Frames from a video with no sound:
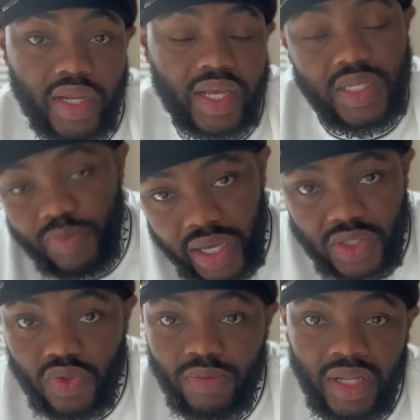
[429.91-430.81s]
They expect
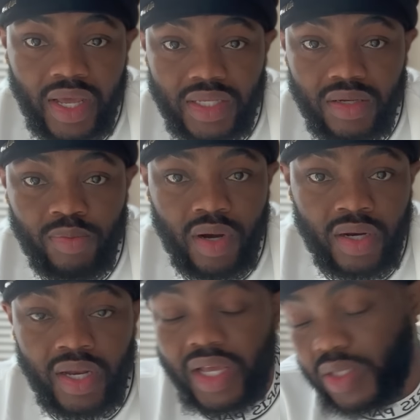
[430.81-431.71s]
you to be late to the
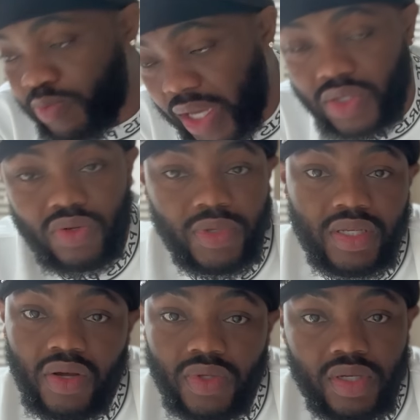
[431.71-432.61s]
party. They expect you to be
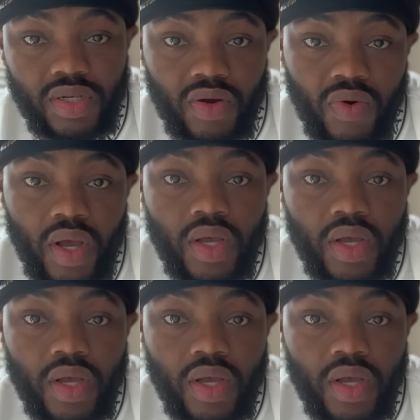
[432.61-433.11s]
slow to the show.